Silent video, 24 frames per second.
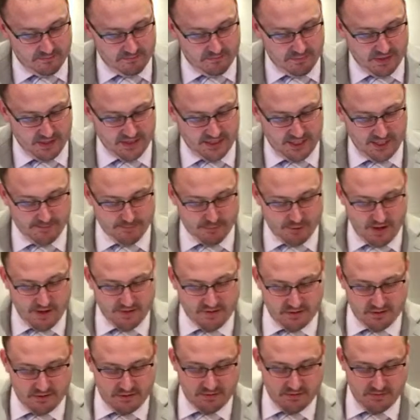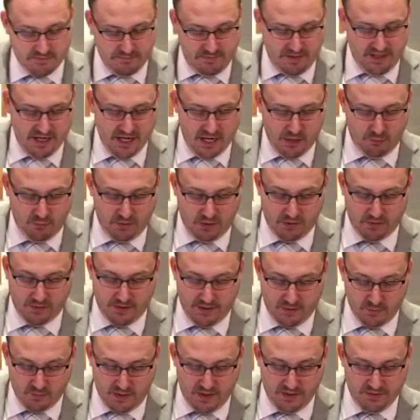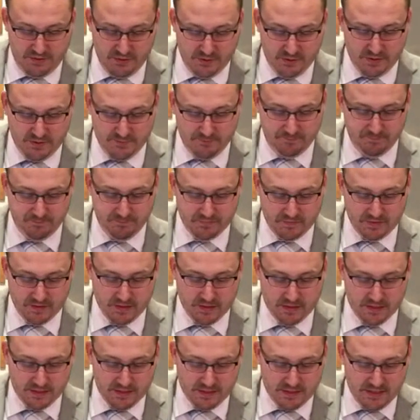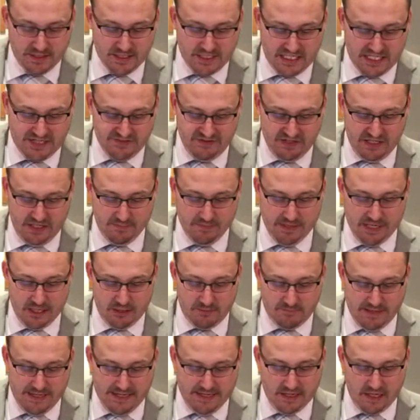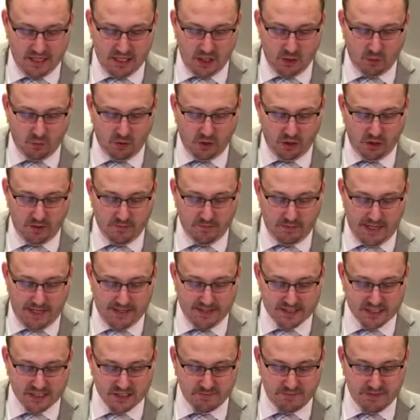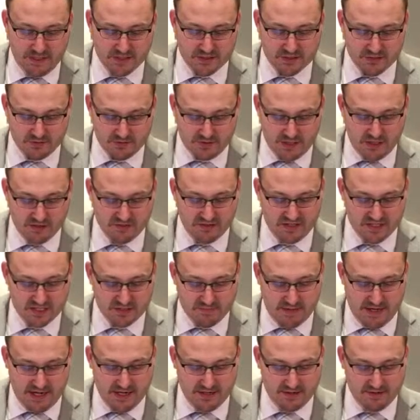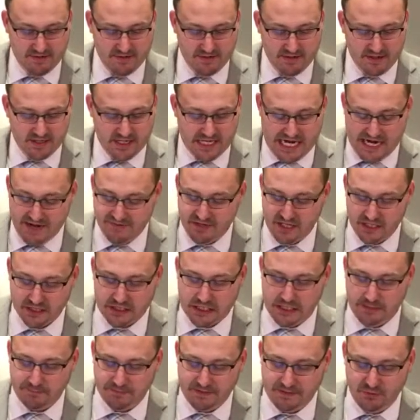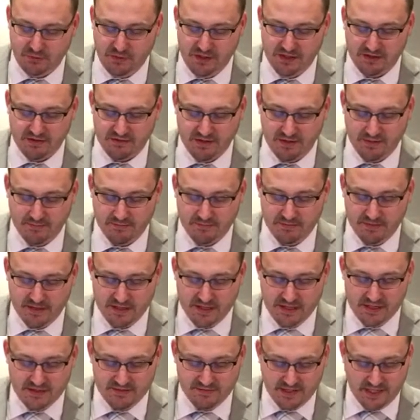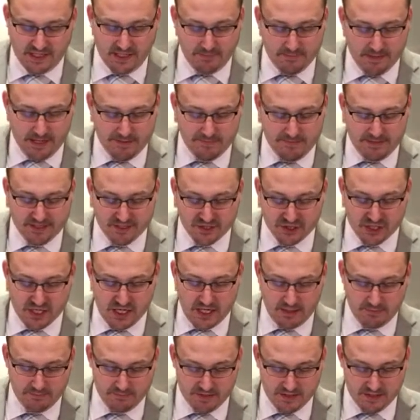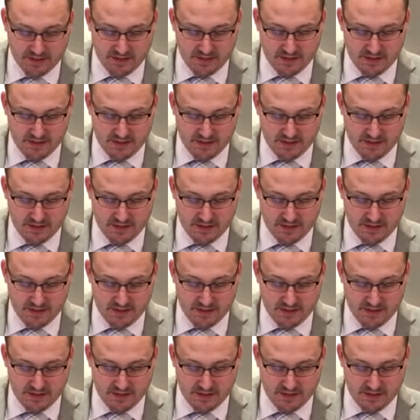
But ye, brethren, be not weary in well doing. If any man obey not our word by this epistle, note this man, have not company with them, that he may be ashamed.